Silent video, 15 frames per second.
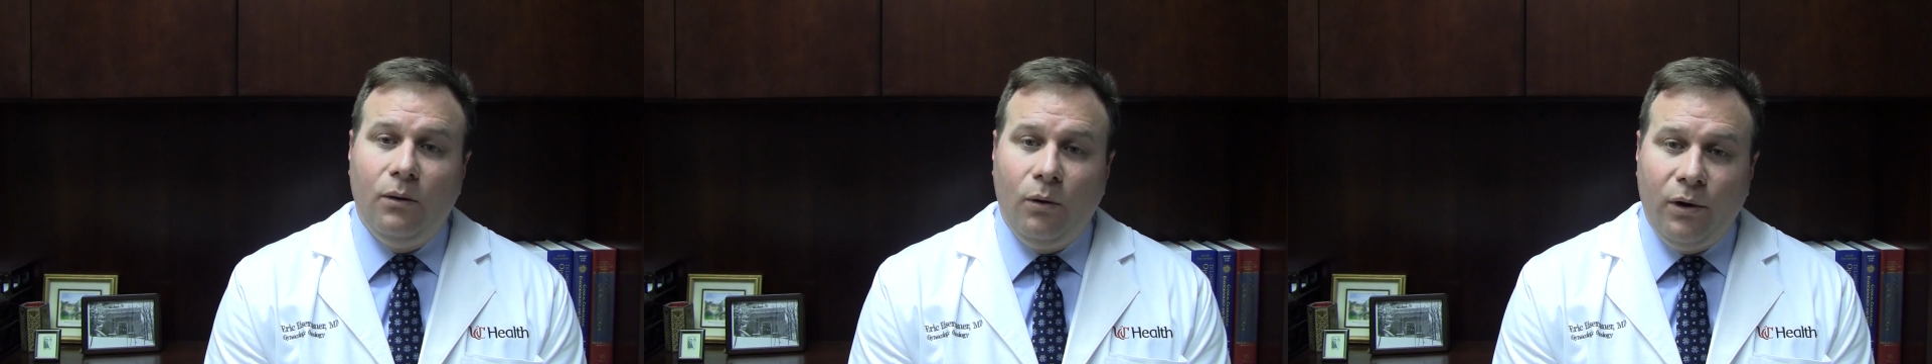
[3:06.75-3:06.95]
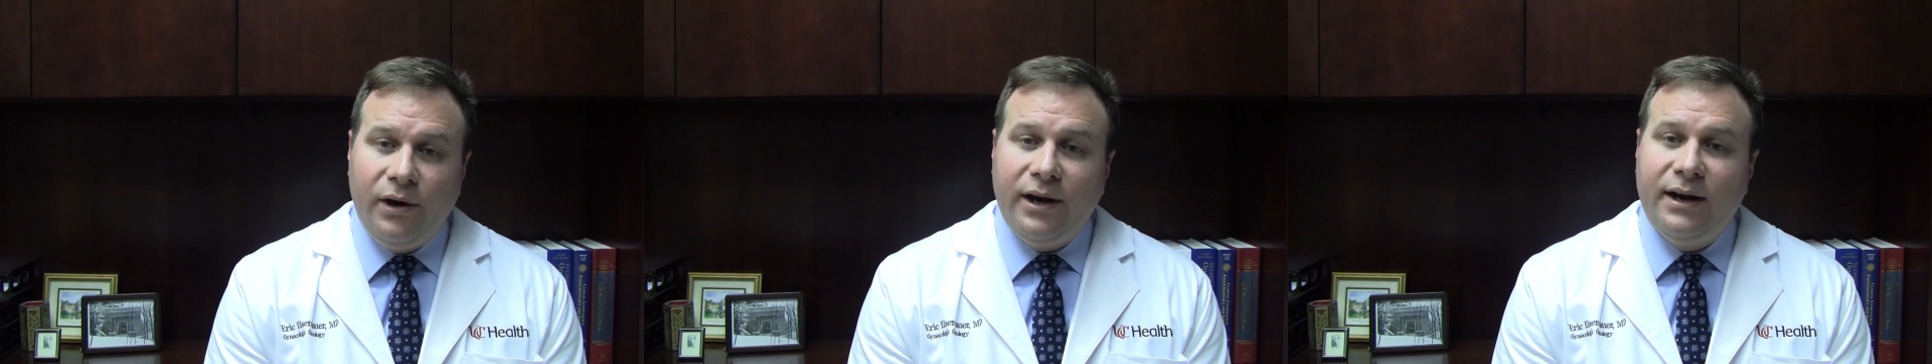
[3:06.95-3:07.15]

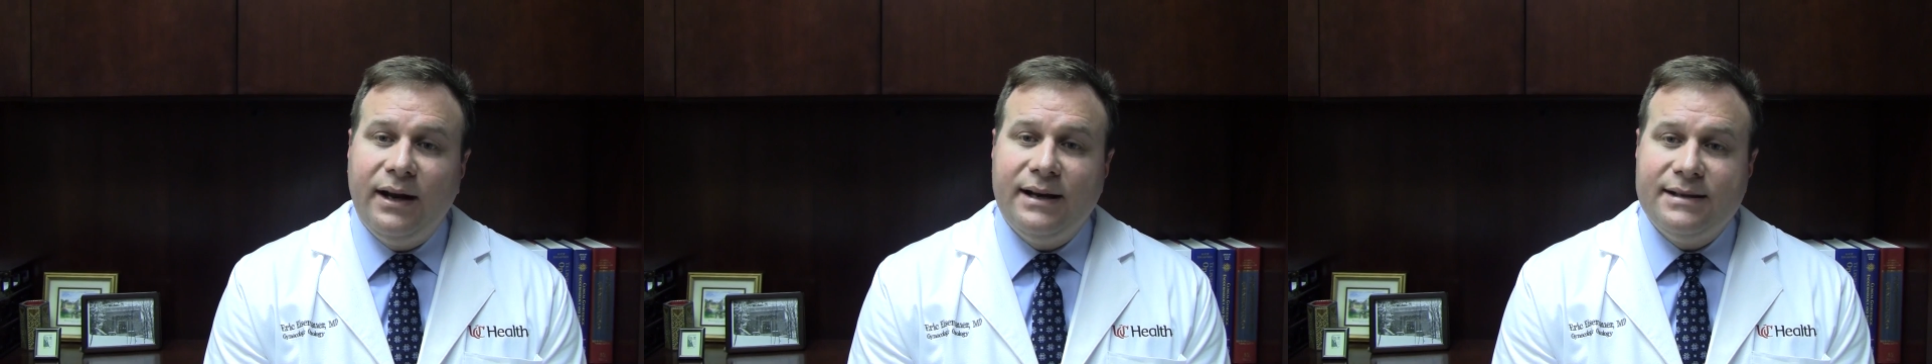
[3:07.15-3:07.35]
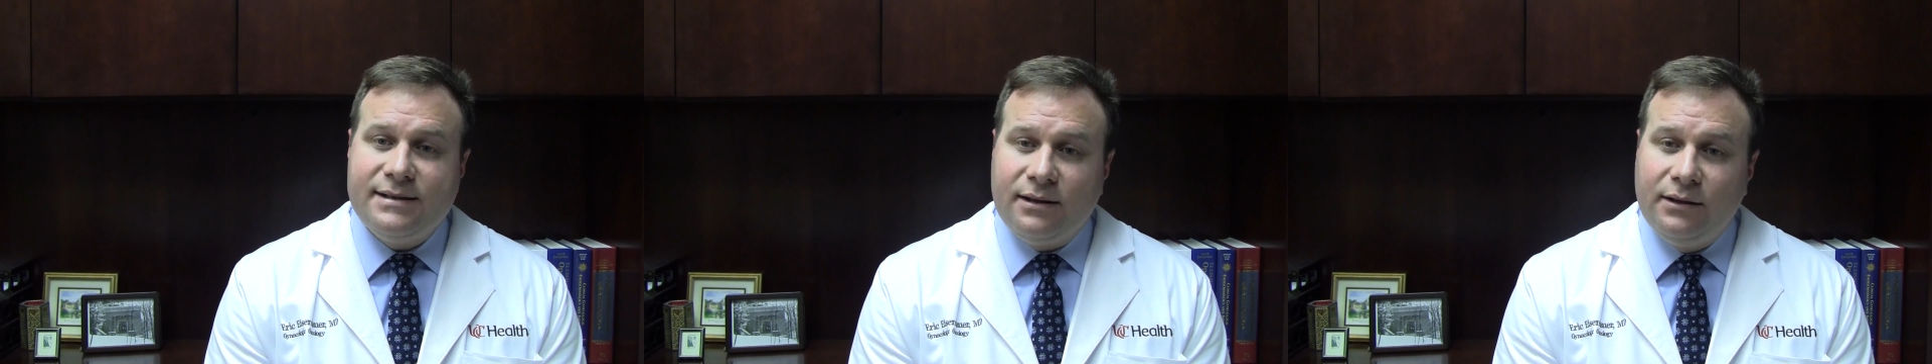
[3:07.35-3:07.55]

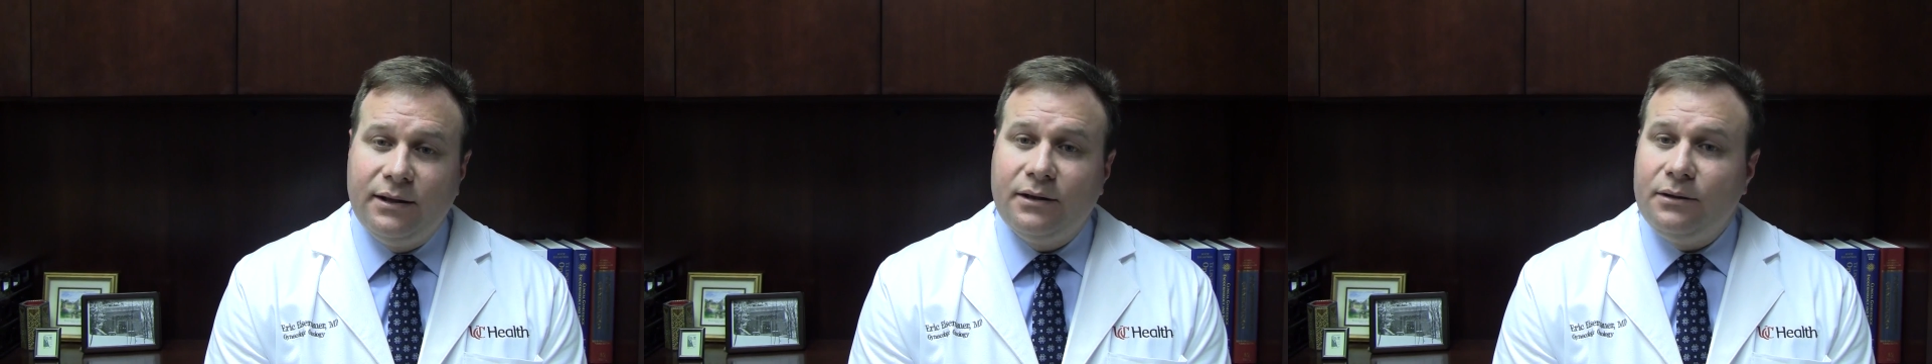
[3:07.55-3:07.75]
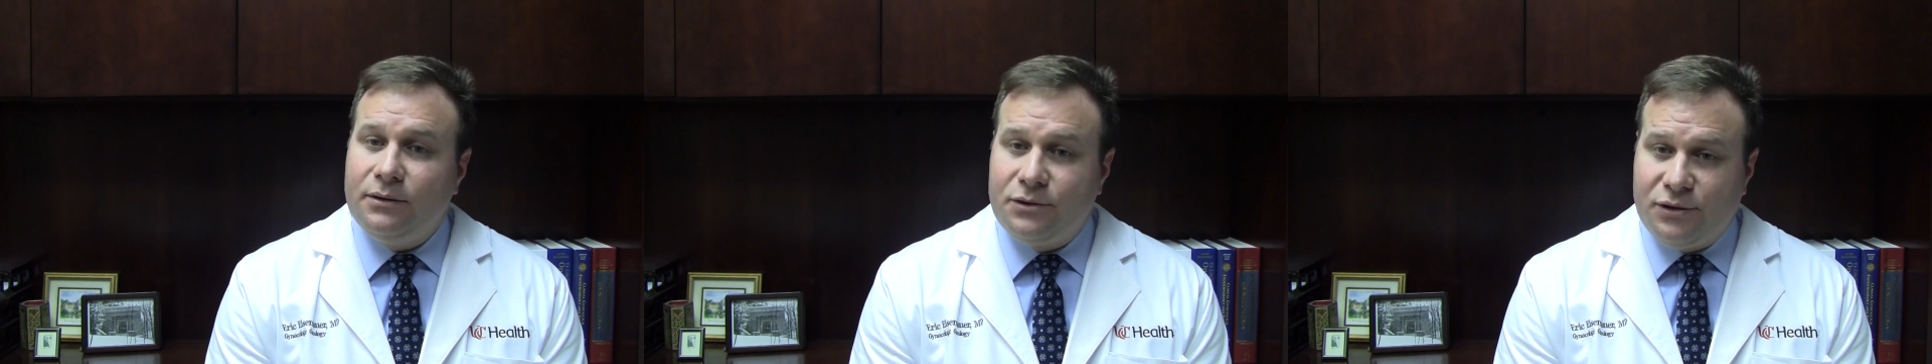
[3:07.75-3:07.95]
organized
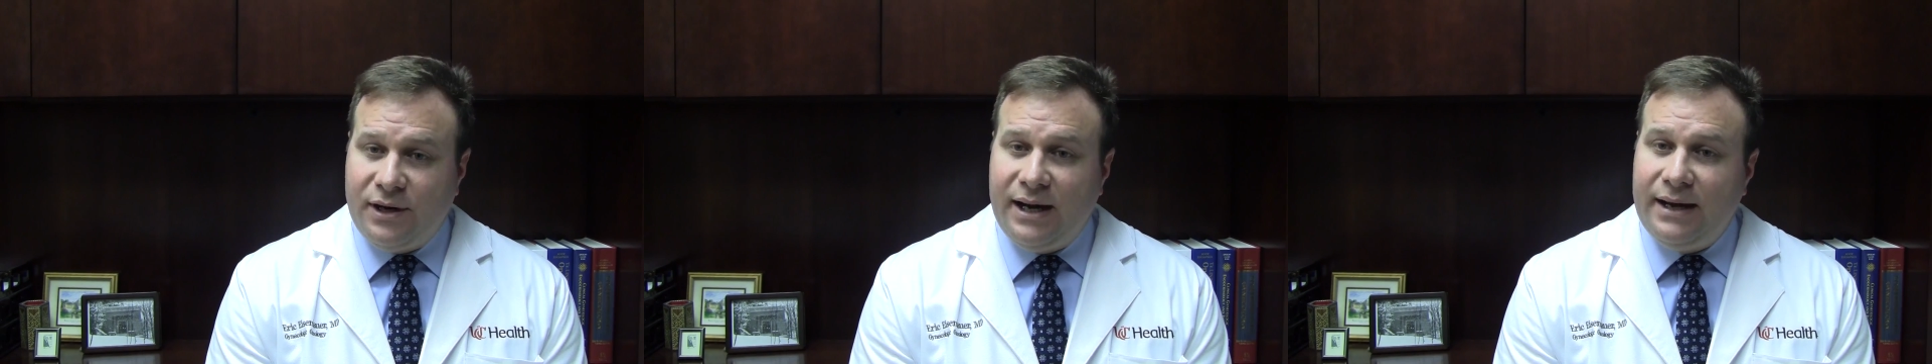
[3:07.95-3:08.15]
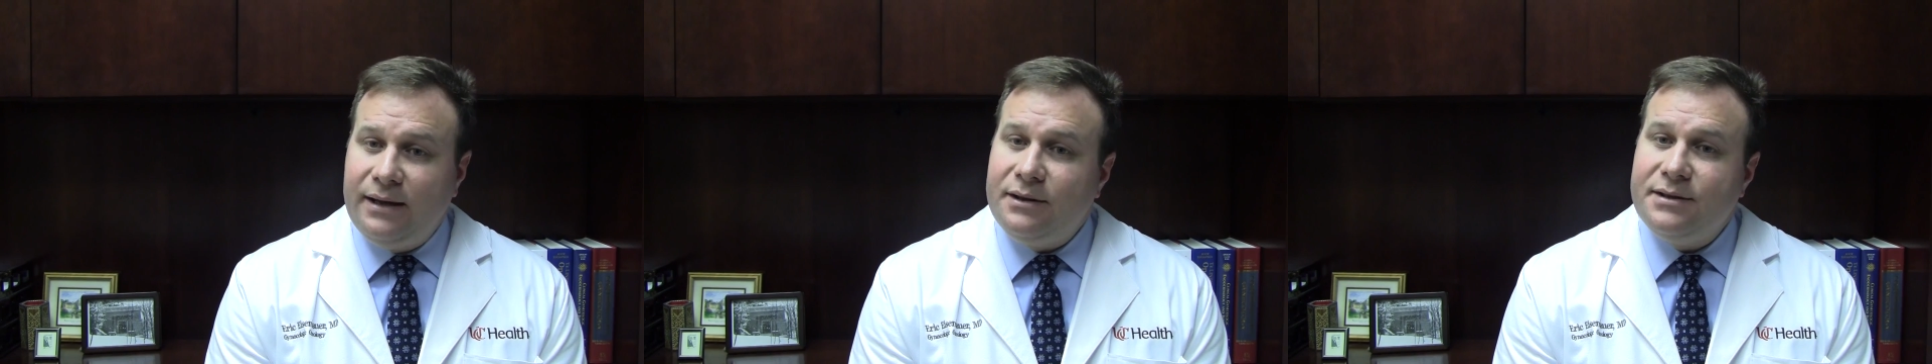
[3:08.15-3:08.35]
clinical
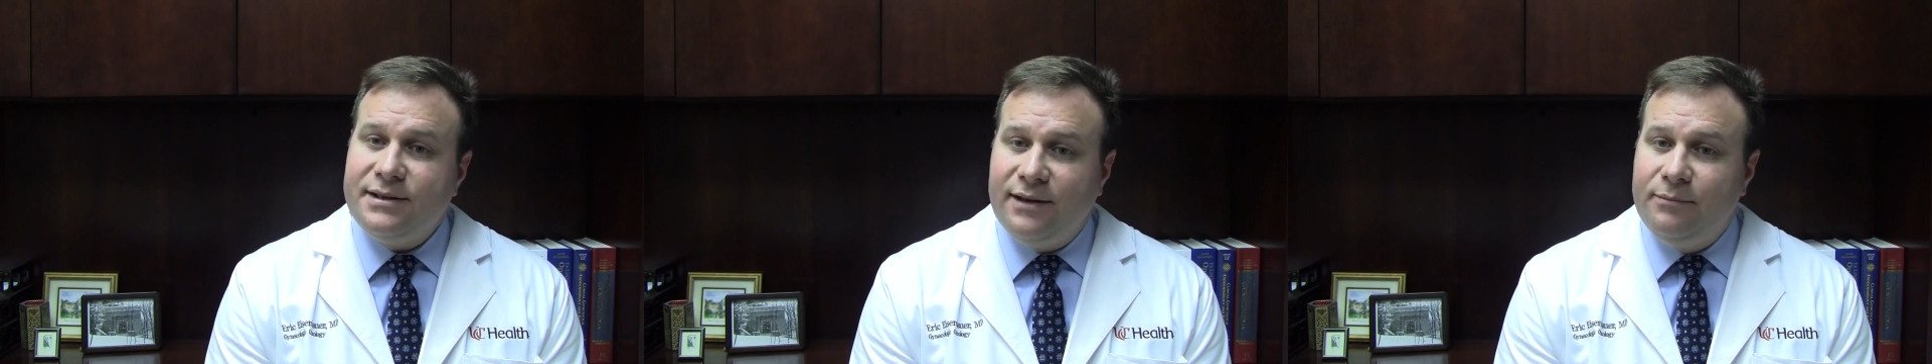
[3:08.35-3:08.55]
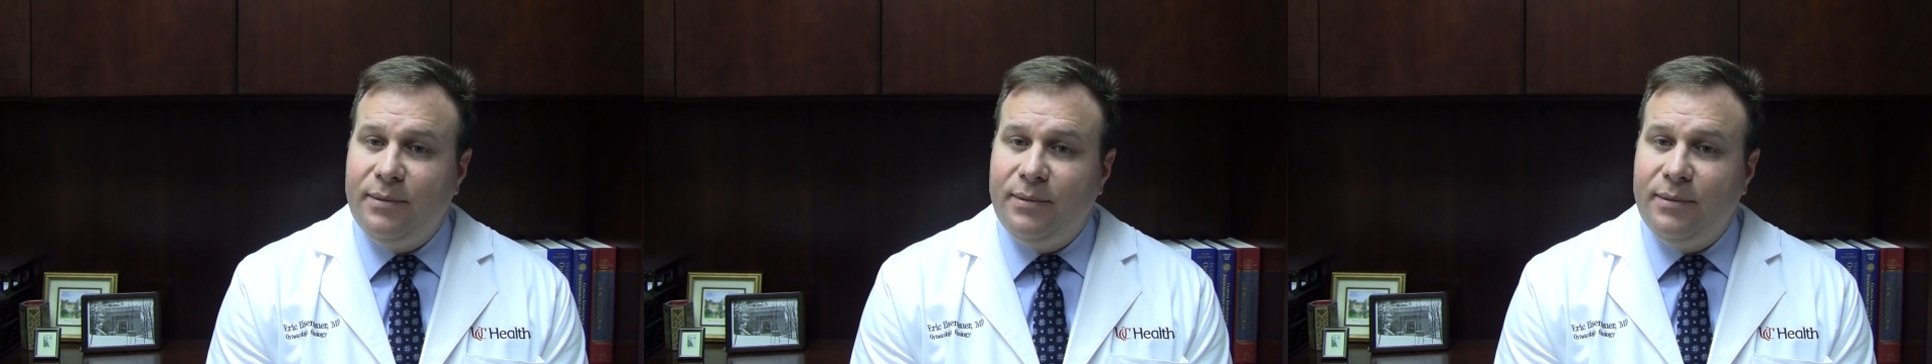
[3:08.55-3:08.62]
trials